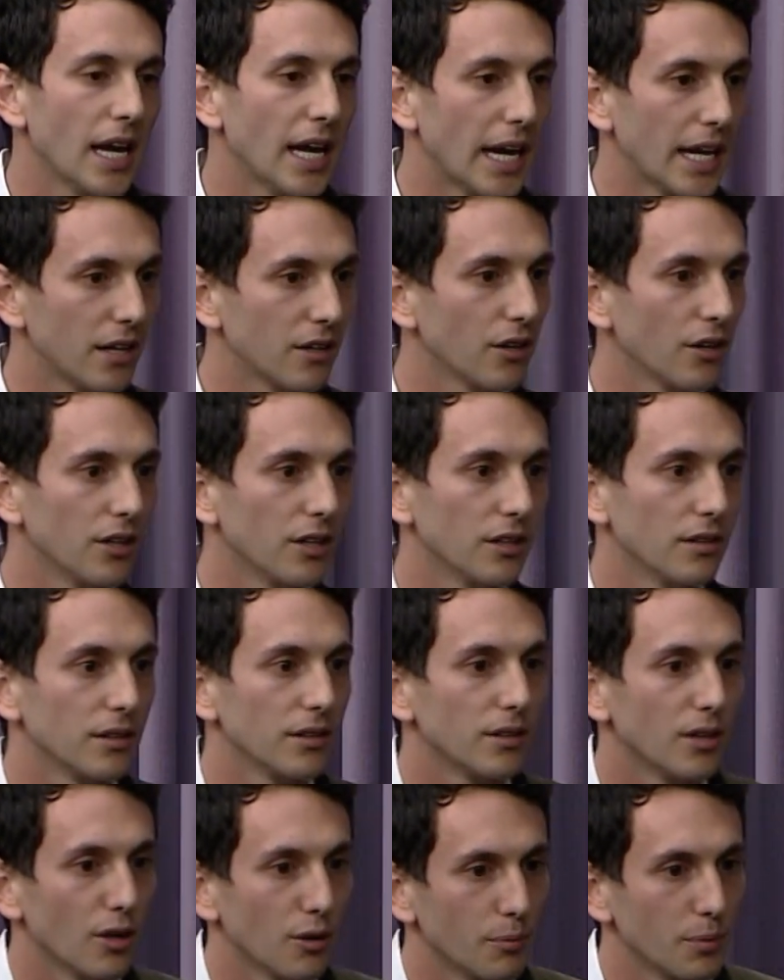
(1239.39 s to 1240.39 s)
And I
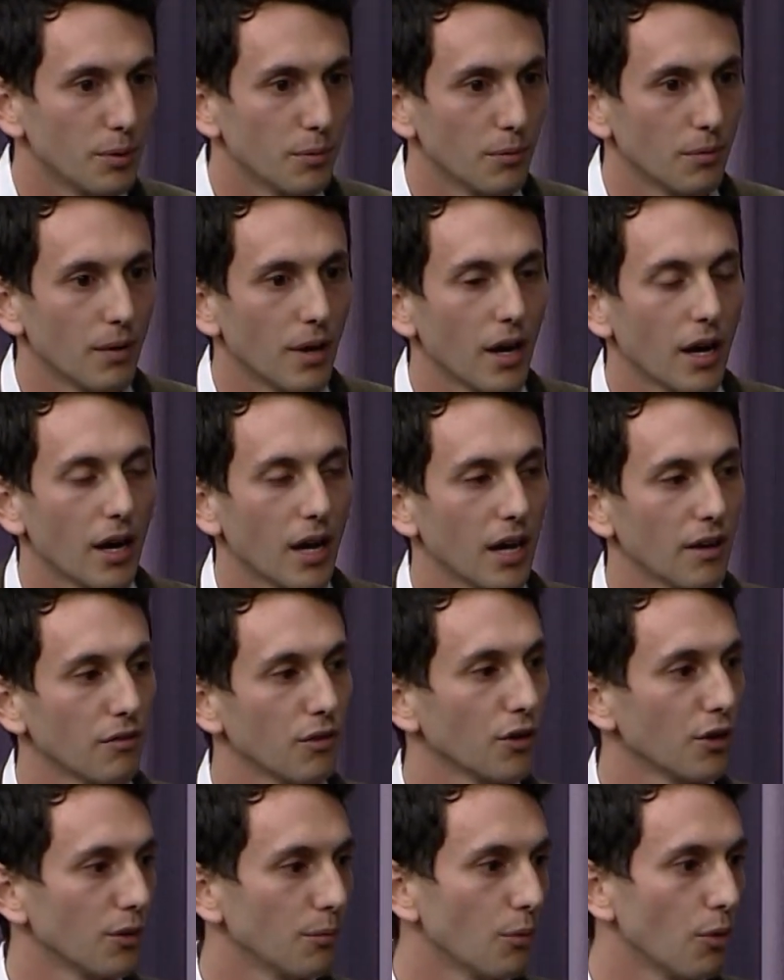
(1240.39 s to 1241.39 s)
couldn't, you know, be, uh, have
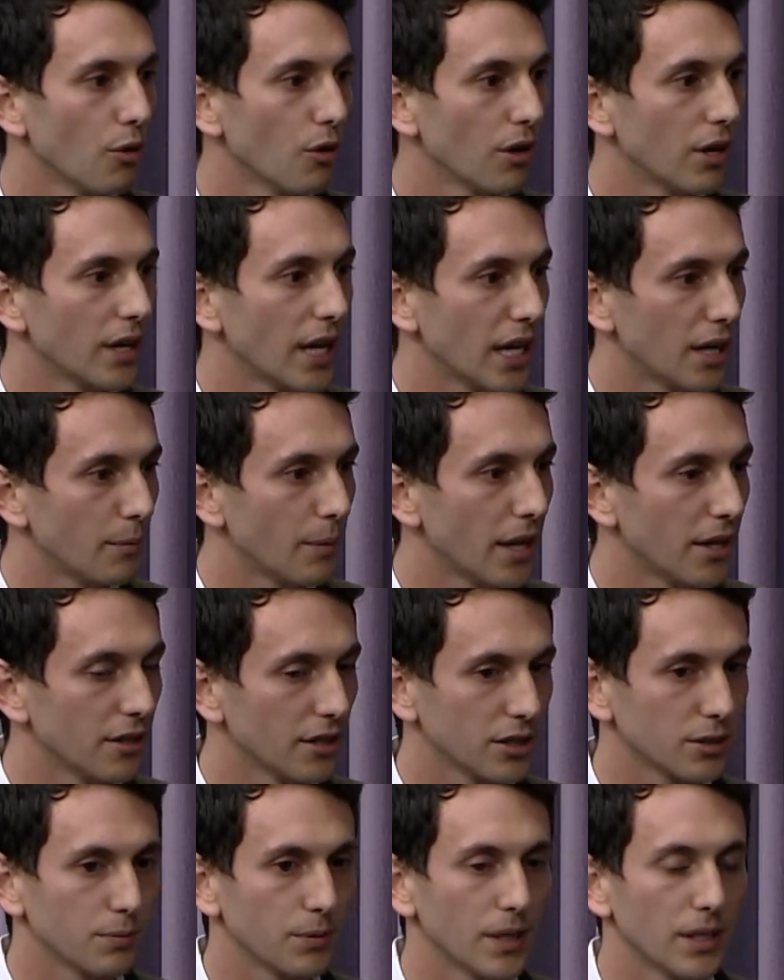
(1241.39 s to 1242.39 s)
learned more and had a
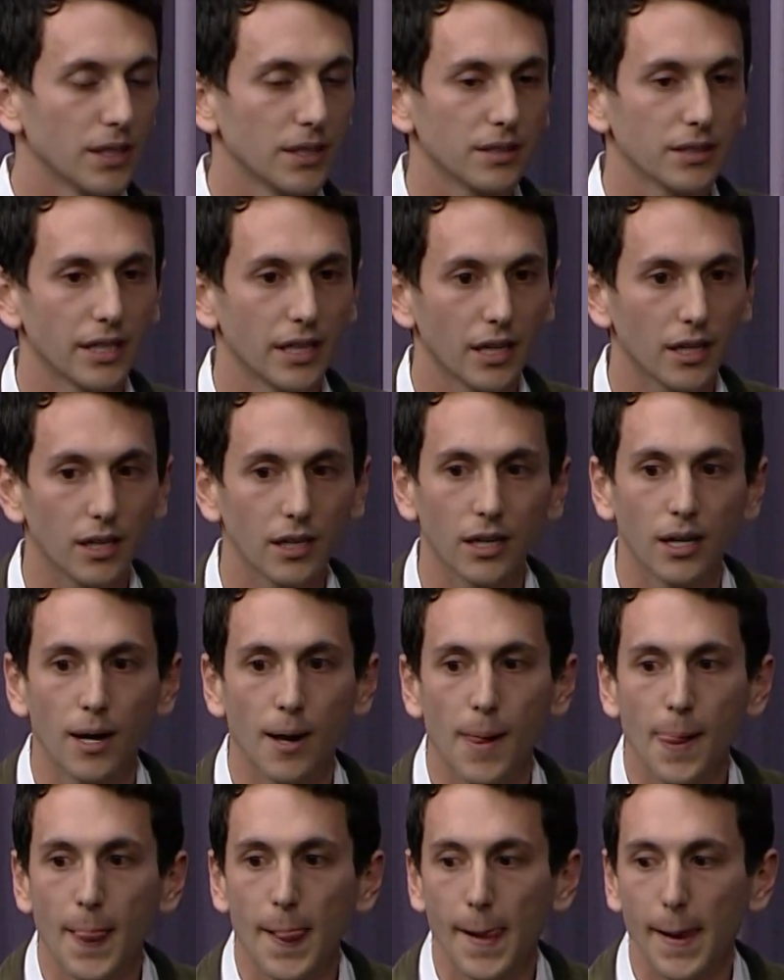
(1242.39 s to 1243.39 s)
better experience there.
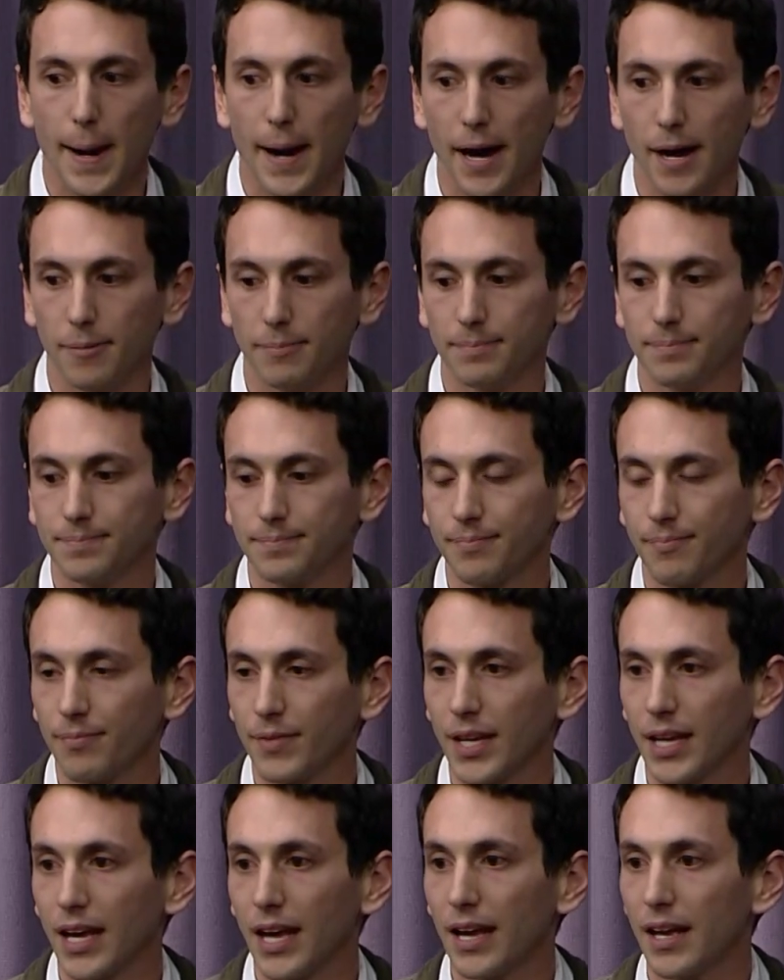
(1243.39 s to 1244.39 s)
Um,
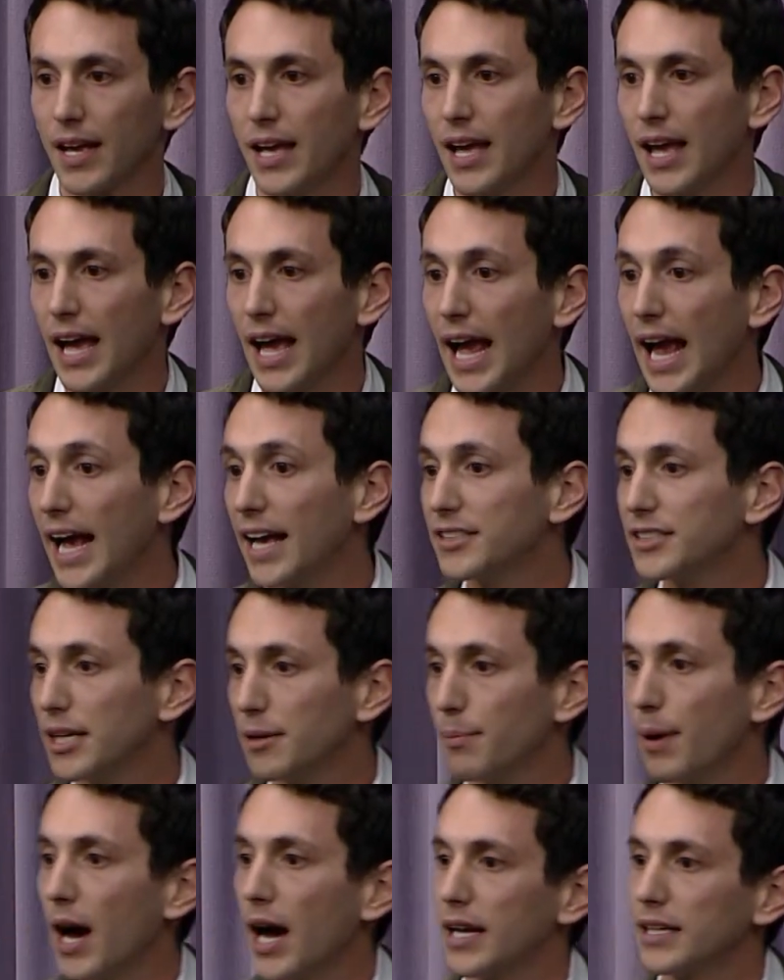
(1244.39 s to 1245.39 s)
as
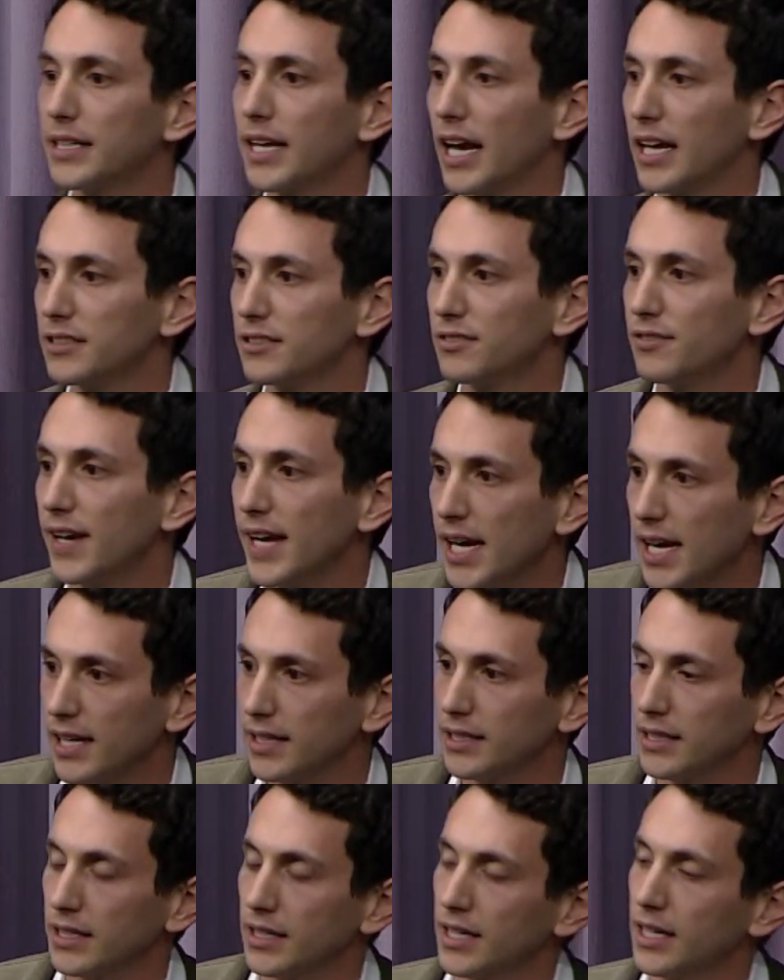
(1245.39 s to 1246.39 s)
a podcast
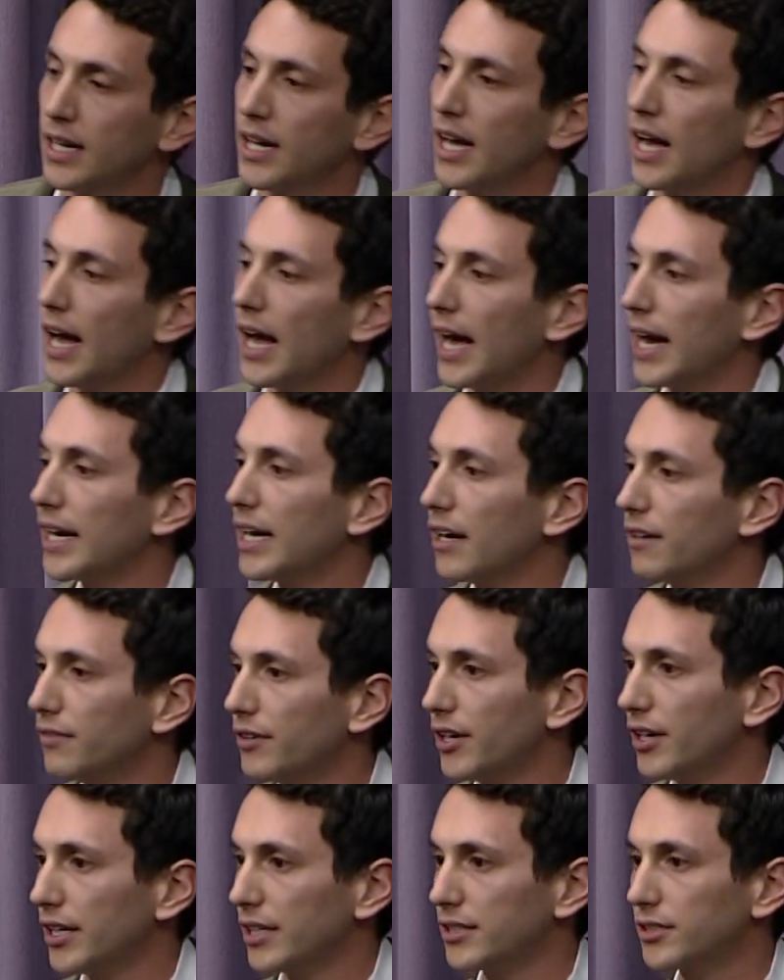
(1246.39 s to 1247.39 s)
fan, I got
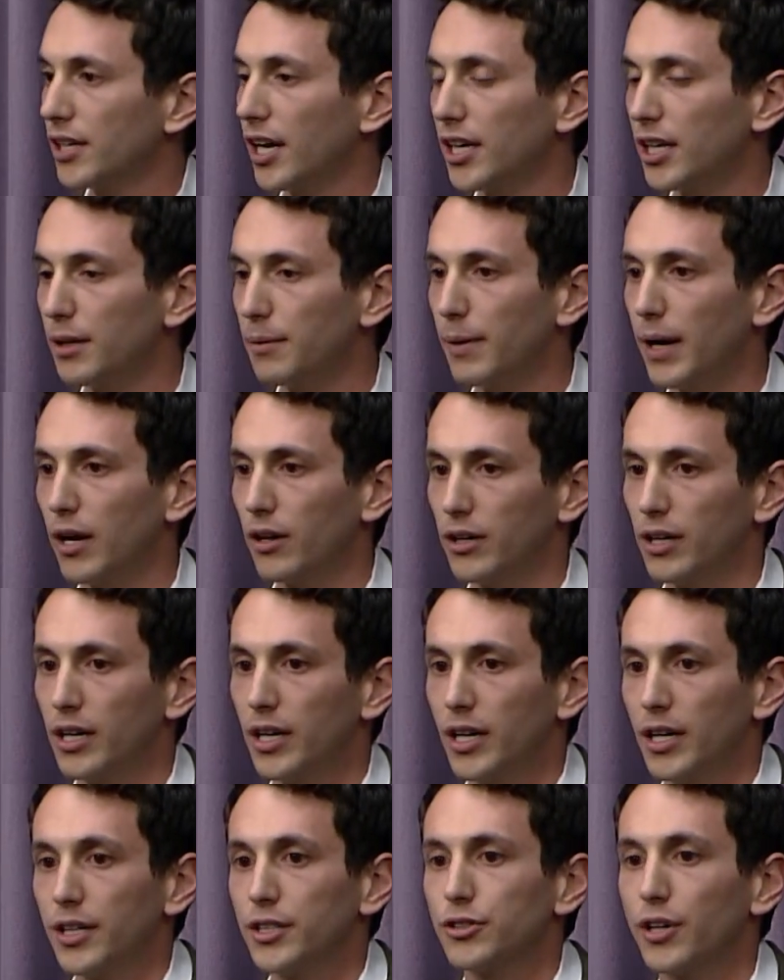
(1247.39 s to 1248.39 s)
very excited about
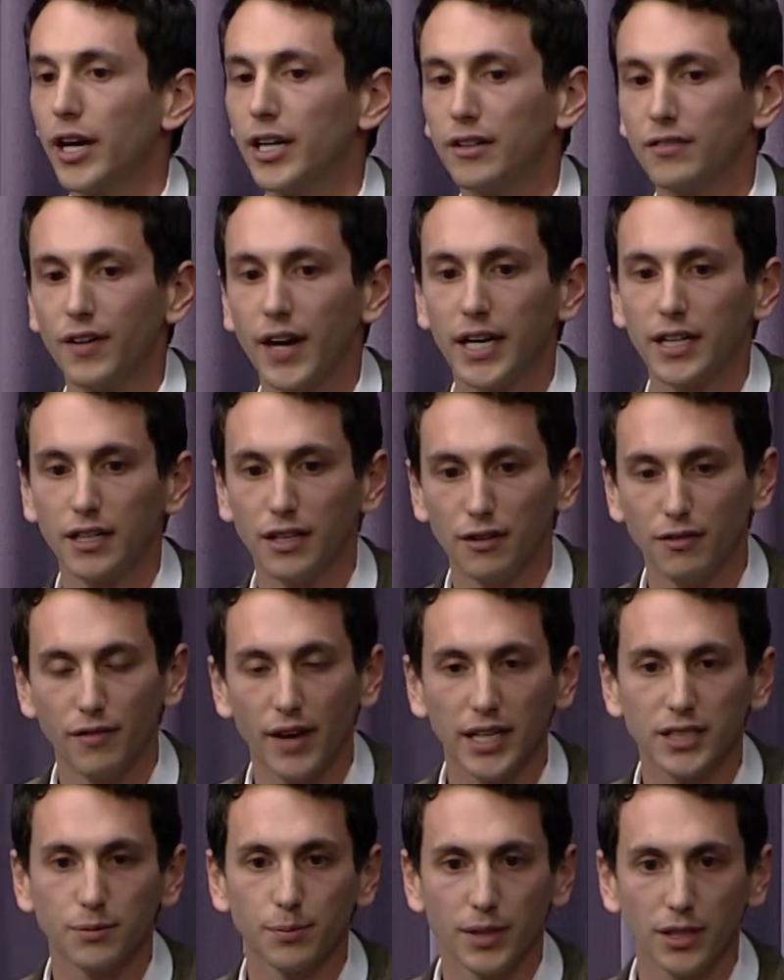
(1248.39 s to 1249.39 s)
trying to find an
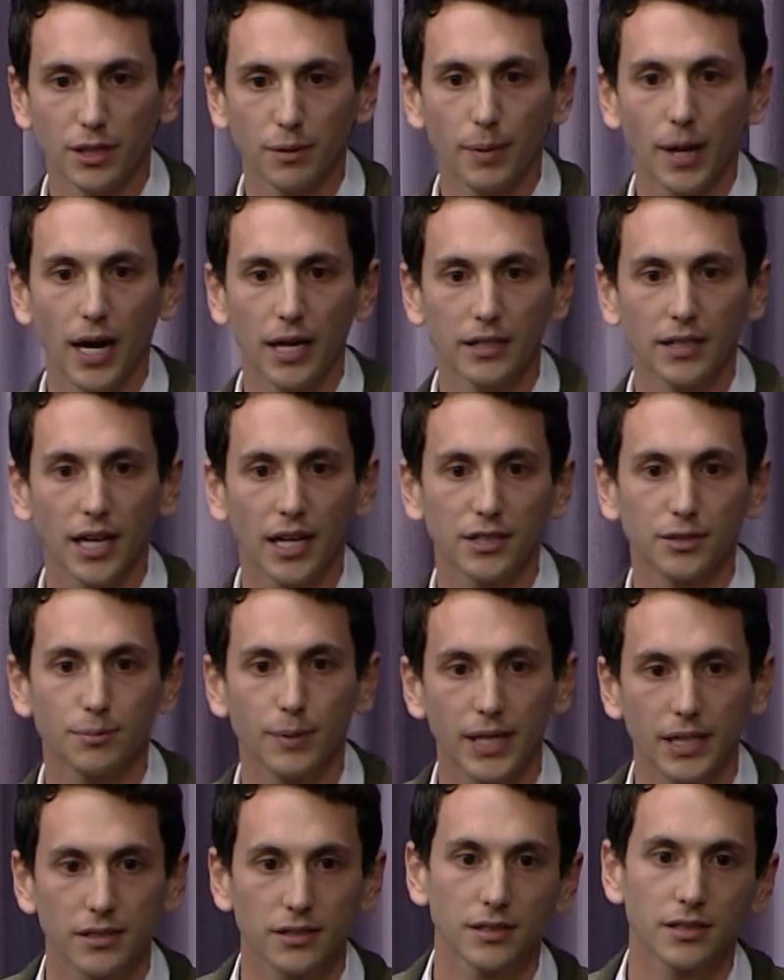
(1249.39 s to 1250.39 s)
investment in the podcast
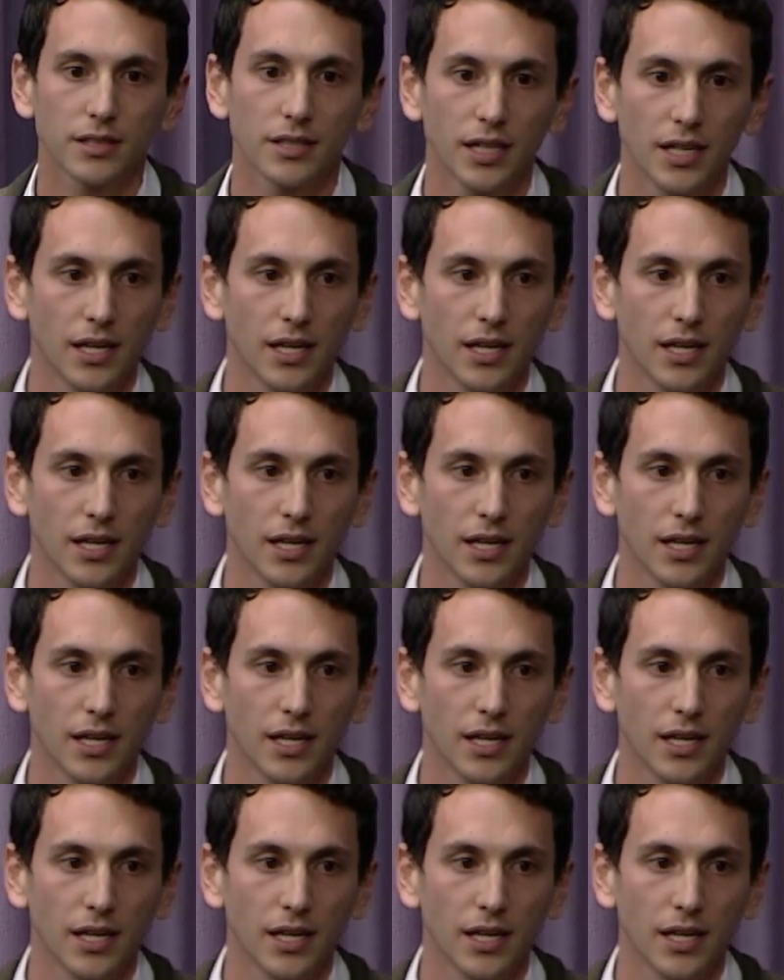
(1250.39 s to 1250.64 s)
space.